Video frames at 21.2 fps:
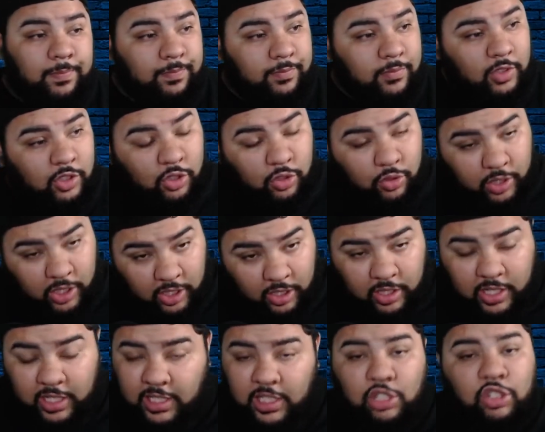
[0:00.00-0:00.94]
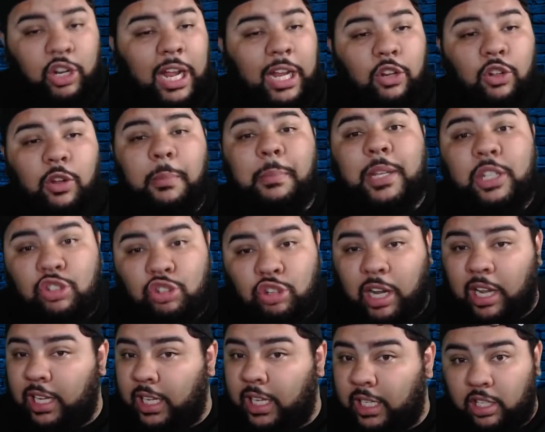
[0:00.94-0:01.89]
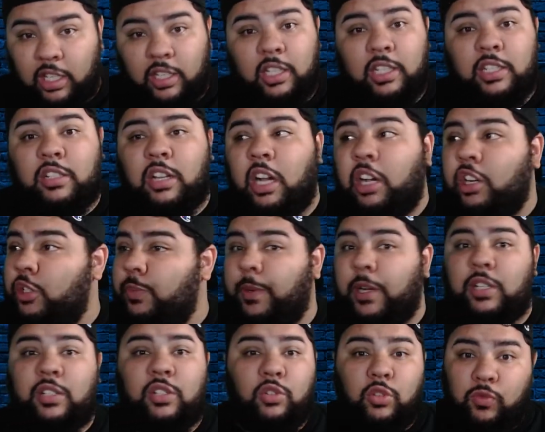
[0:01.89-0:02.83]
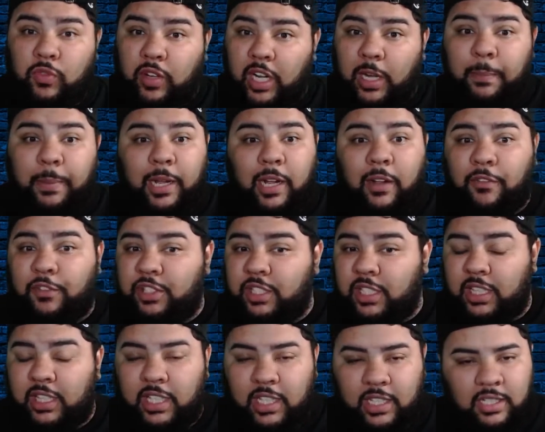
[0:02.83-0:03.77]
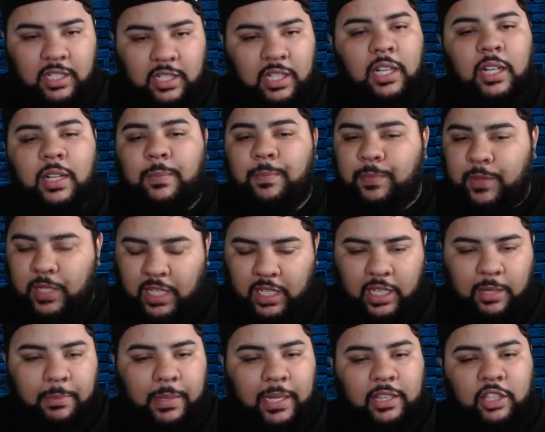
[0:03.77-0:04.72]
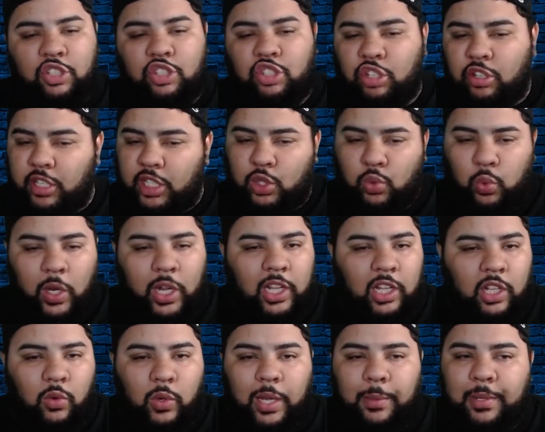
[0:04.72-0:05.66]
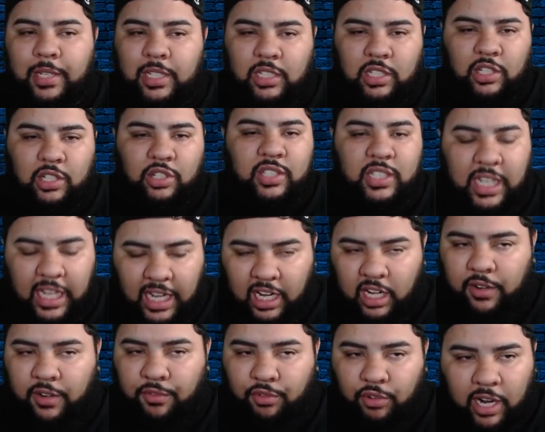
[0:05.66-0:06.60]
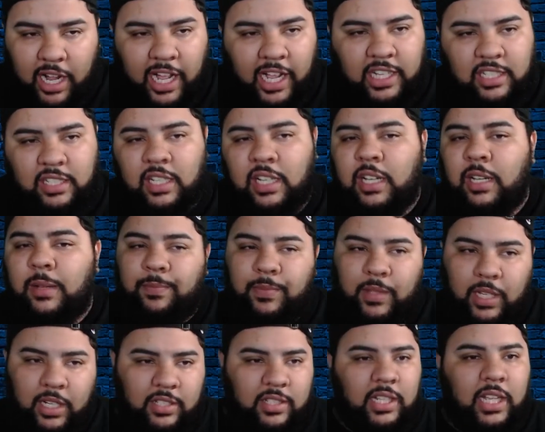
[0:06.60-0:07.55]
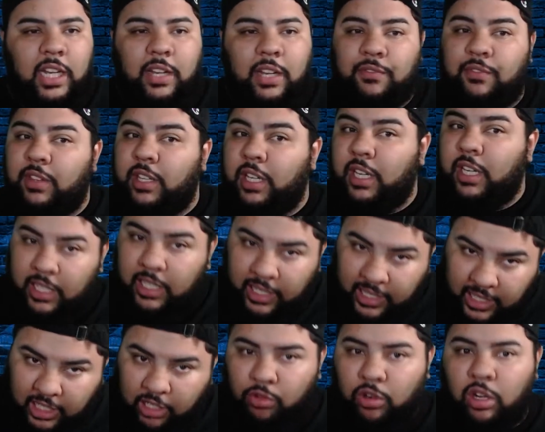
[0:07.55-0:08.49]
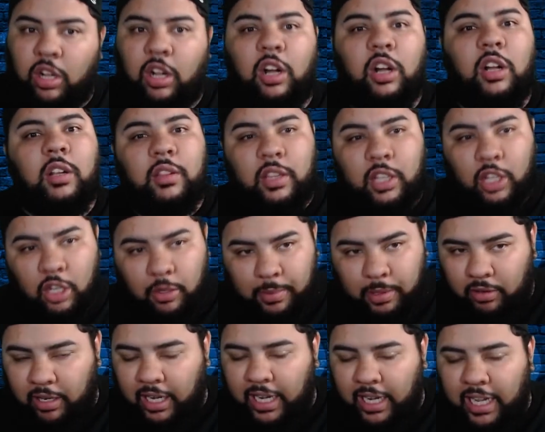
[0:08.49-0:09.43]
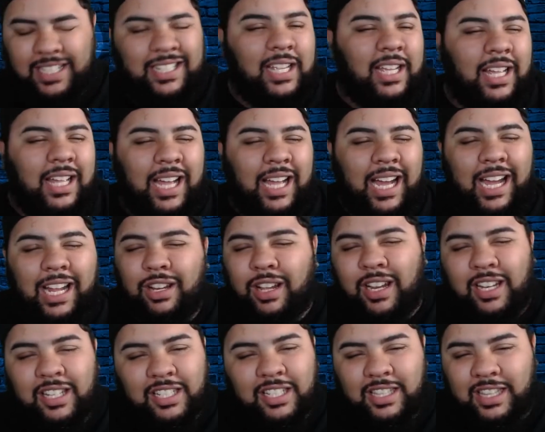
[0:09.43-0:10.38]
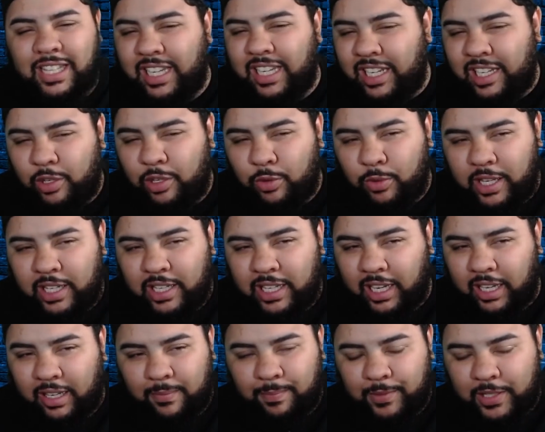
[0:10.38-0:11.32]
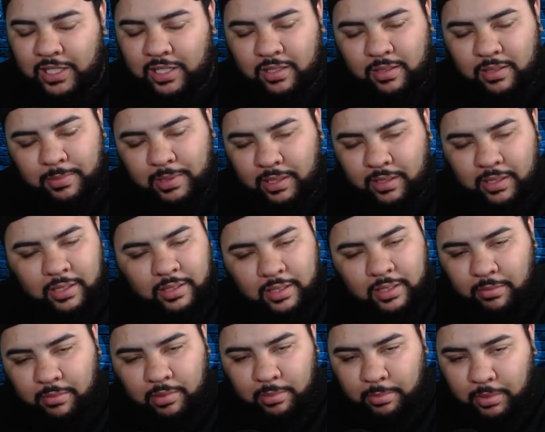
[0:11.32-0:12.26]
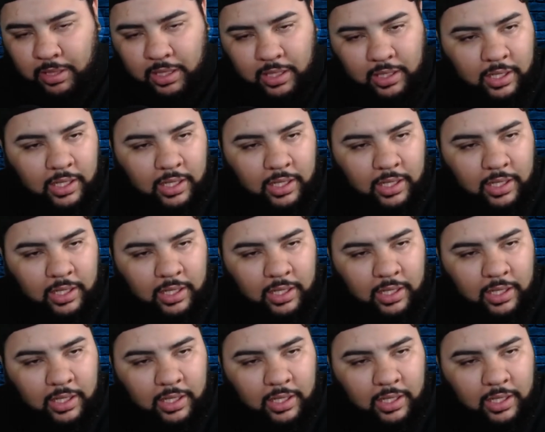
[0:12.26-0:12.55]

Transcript: you could, because he tried to do a mistrial. Like, look, this congressperson who's very powerful said this. It can make the jury sway a little way because they're scared of riots. And they're saying if they get it wrong, there'll be riots. I honestly think anyway. Like, let's just be, let's keep it a buck